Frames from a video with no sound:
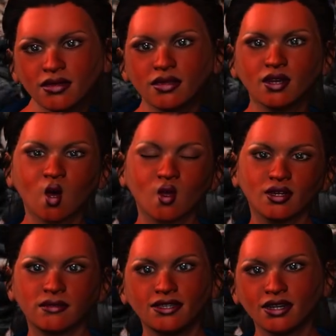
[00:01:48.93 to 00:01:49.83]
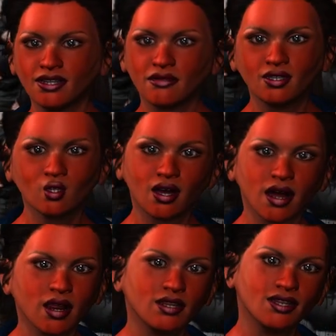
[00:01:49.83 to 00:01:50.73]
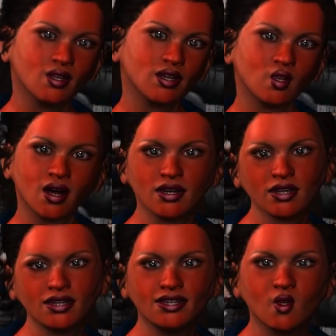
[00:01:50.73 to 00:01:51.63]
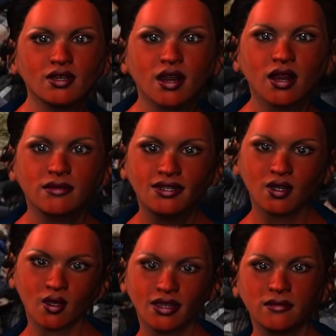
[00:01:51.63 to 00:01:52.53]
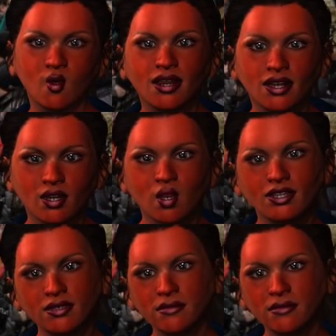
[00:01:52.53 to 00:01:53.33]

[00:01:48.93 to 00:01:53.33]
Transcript: told BTV channel he regretted he could not meet with the protesters,